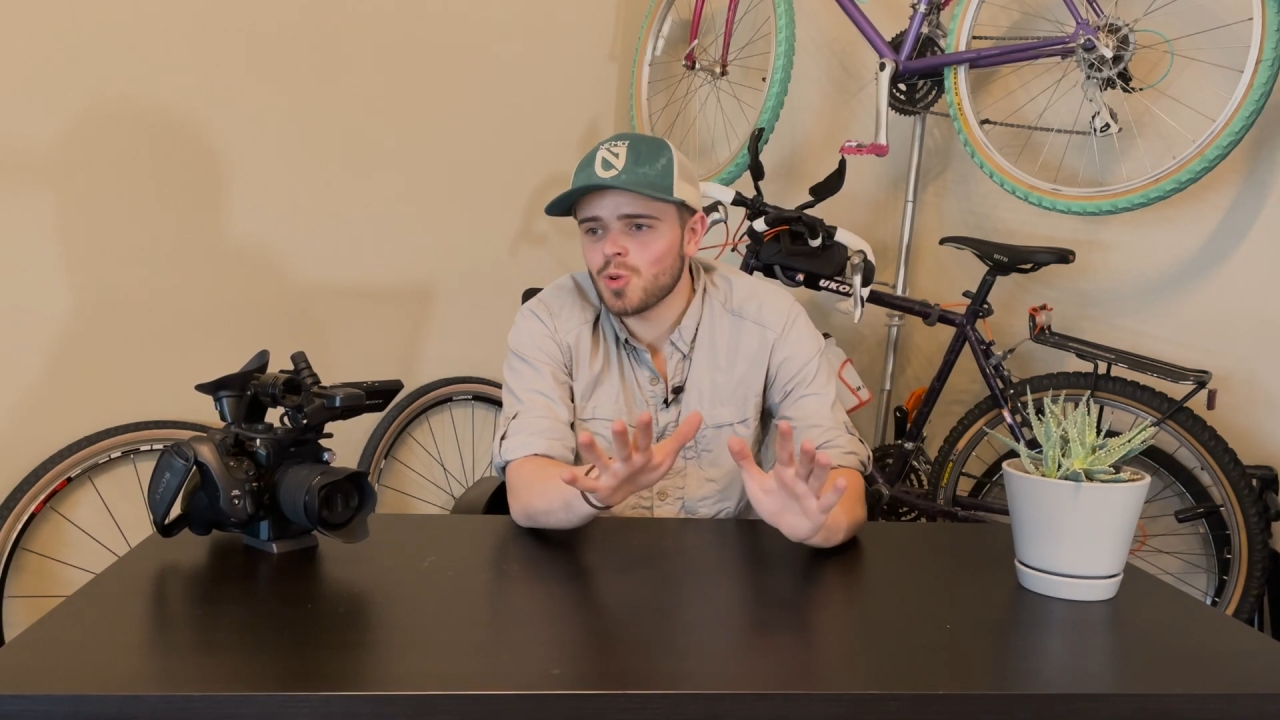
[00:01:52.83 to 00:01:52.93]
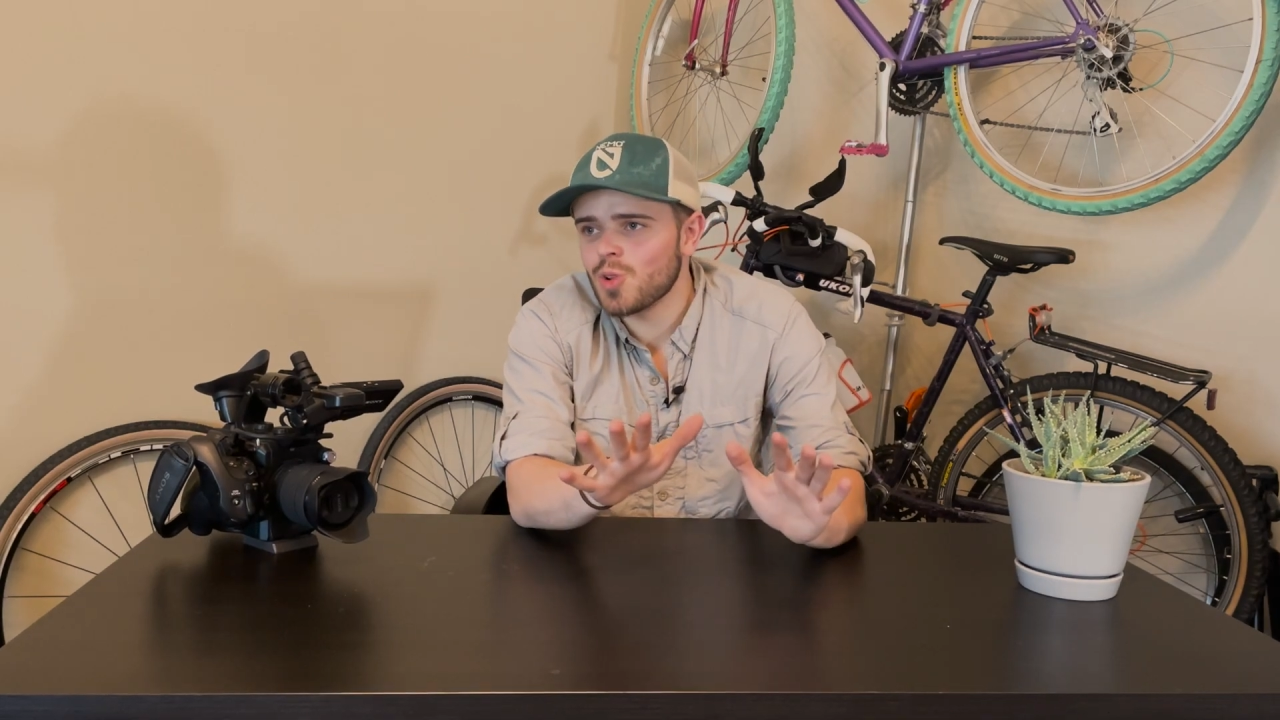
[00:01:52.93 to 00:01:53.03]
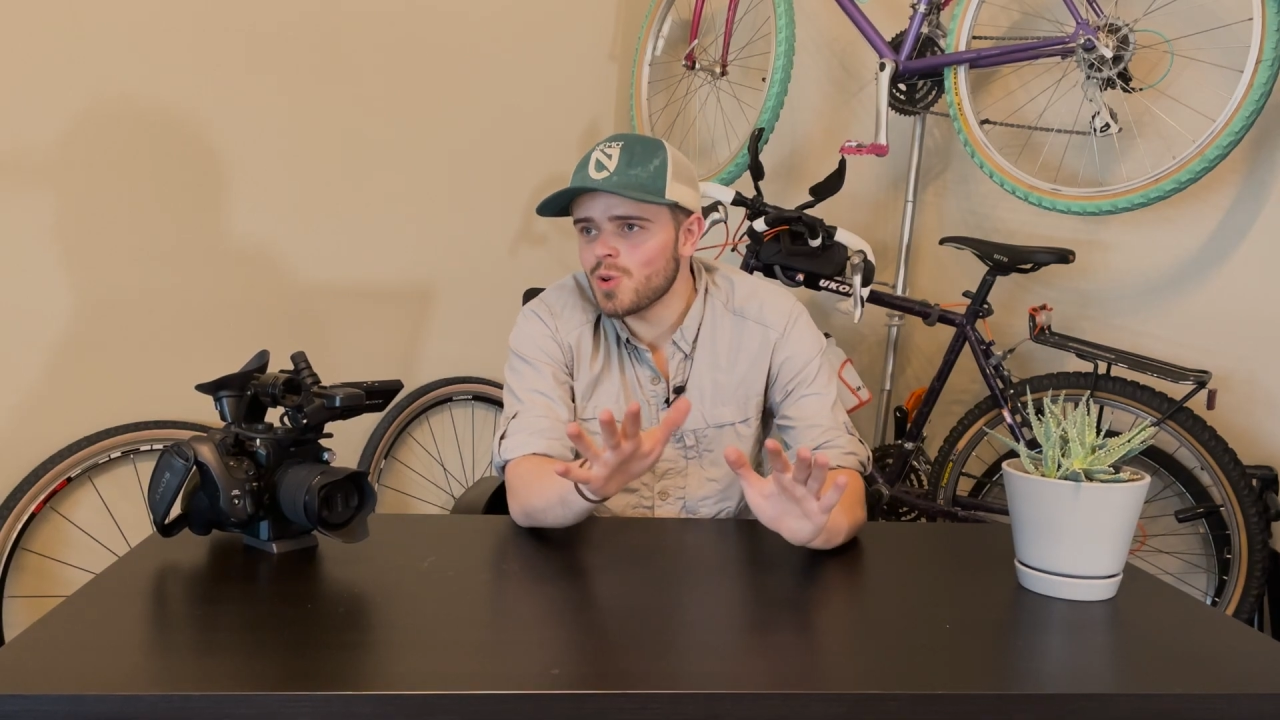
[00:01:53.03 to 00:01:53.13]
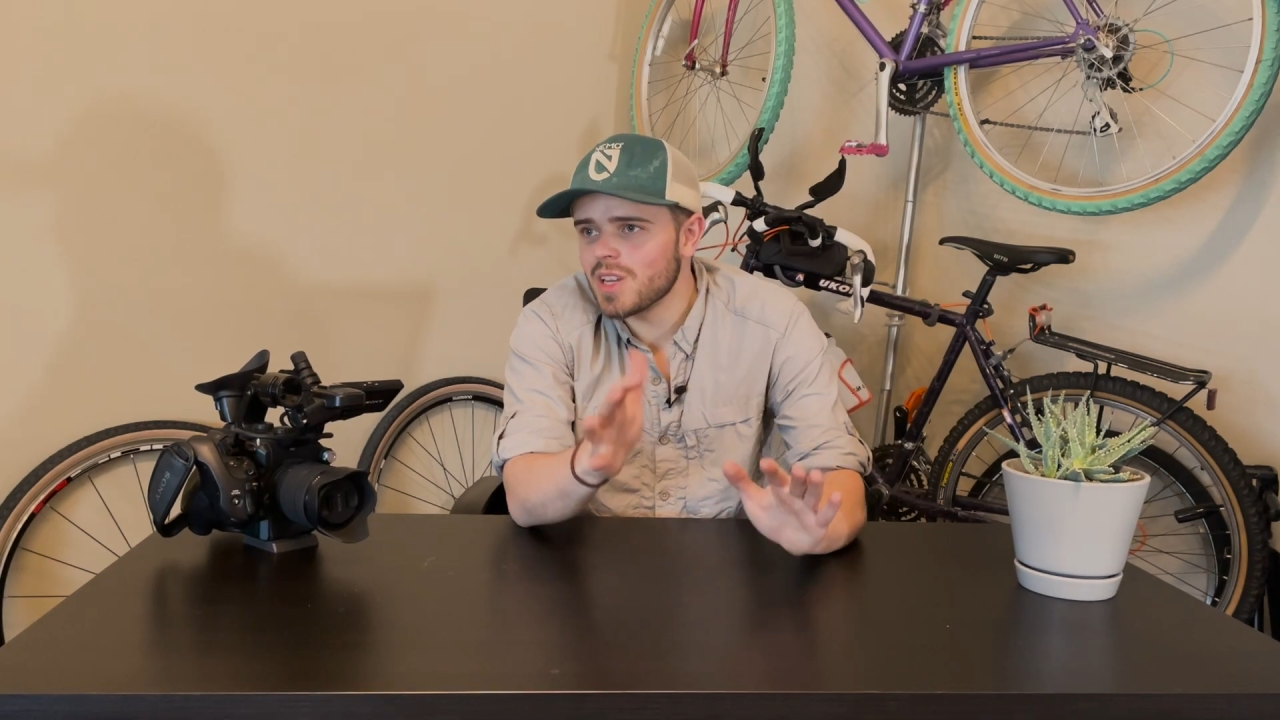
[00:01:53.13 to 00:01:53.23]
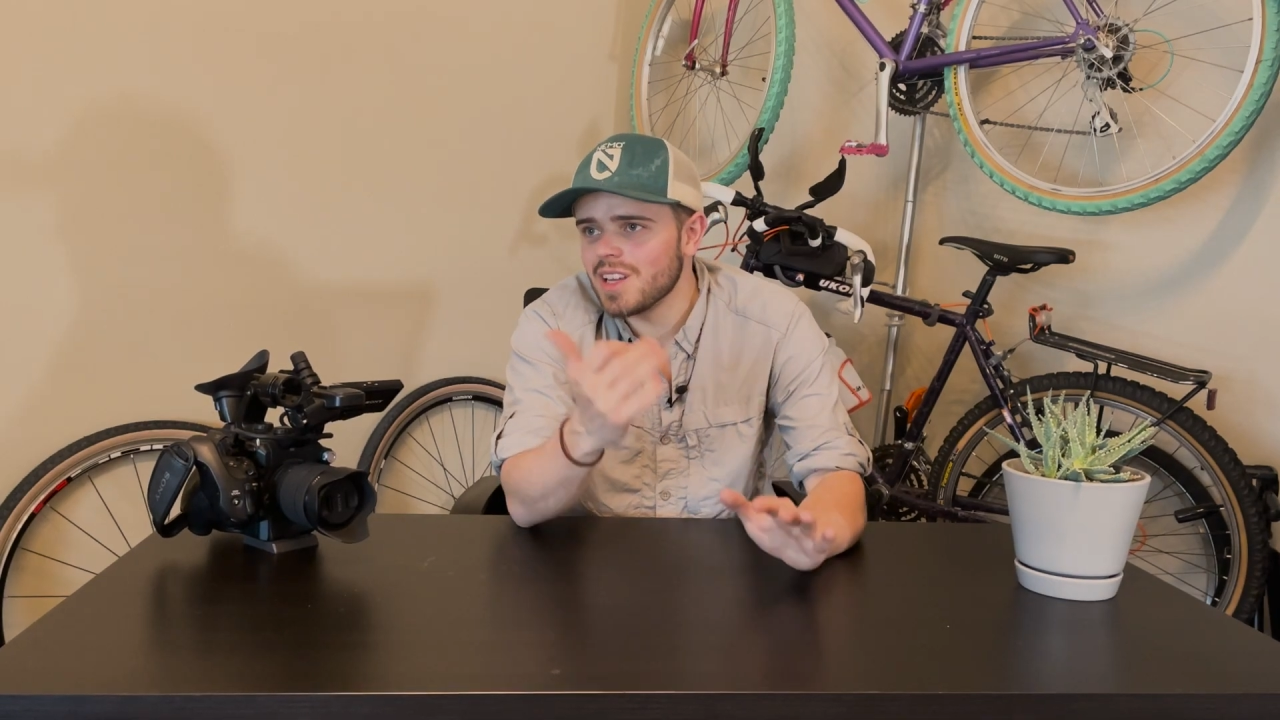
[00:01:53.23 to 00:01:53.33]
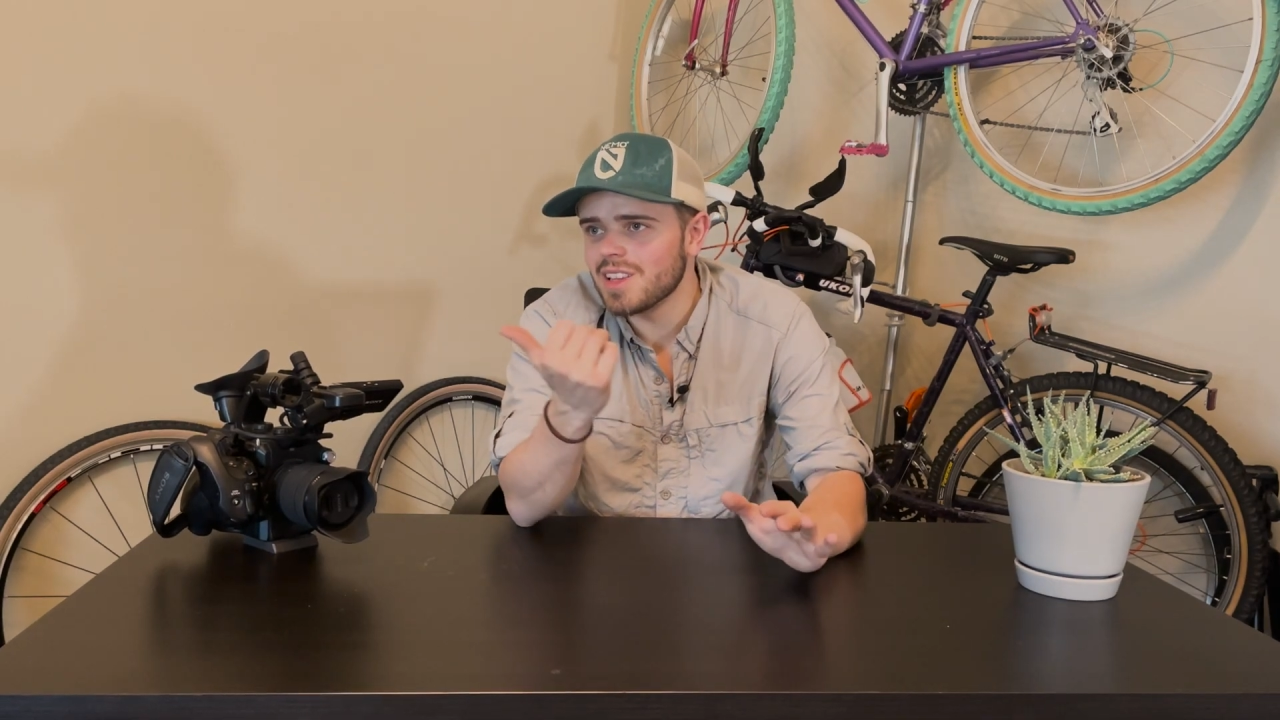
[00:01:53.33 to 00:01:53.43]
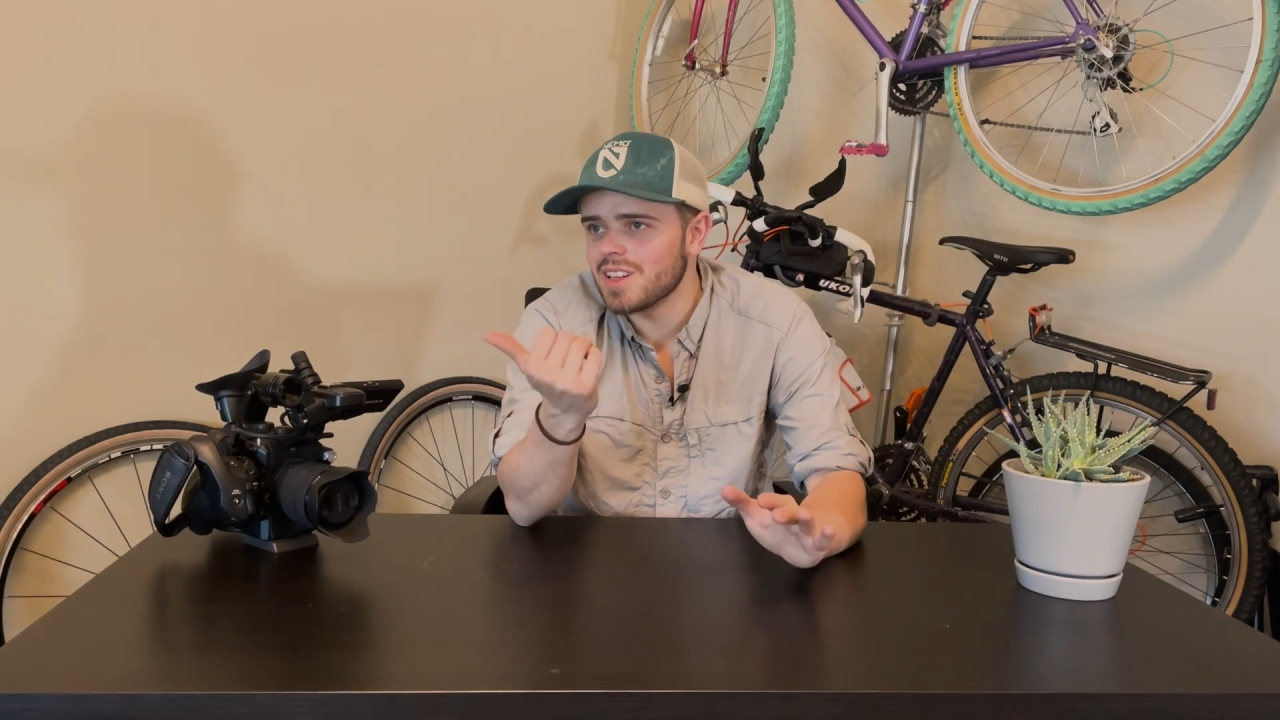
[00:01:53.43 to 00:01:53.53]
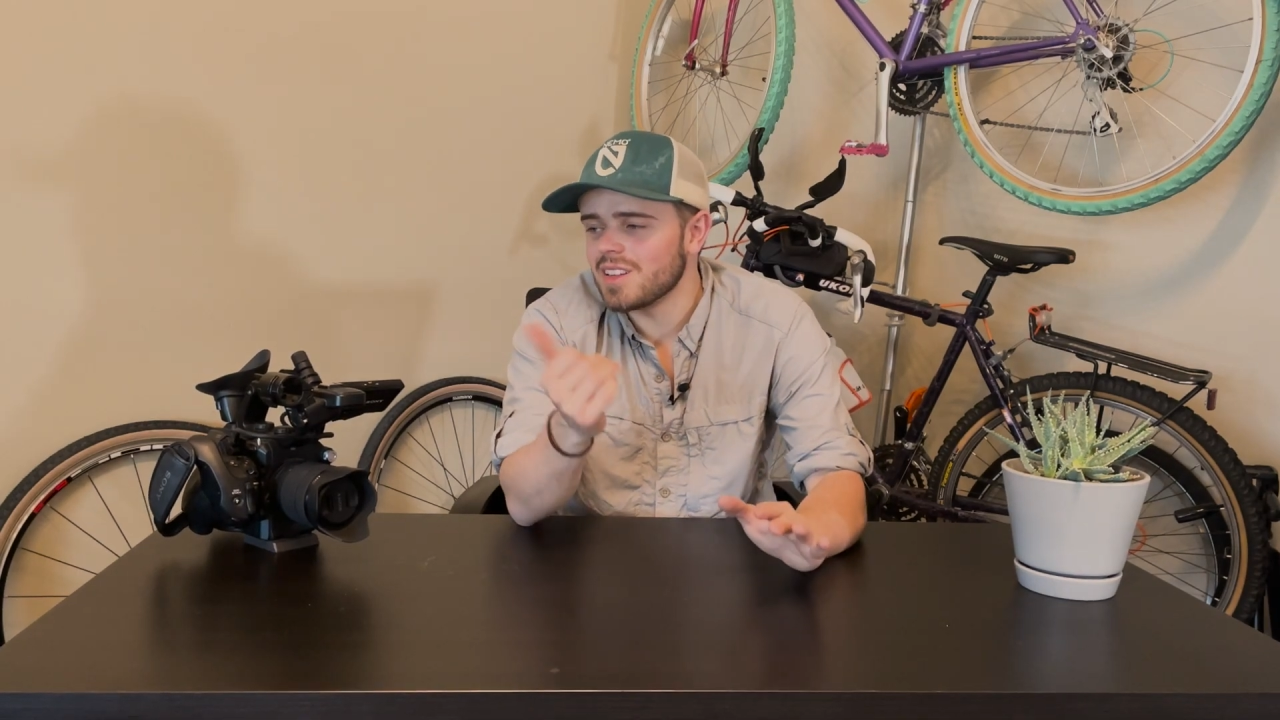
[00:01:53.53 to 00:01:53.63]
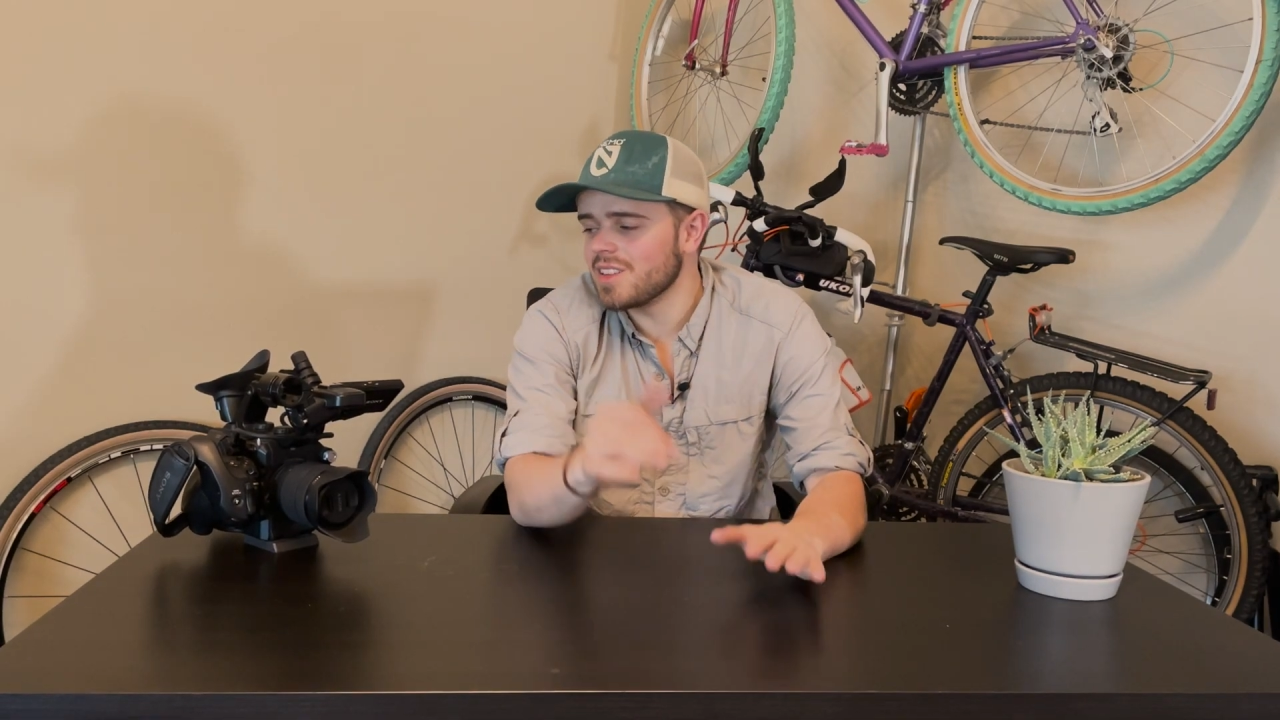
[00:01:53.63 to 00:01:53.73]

low key than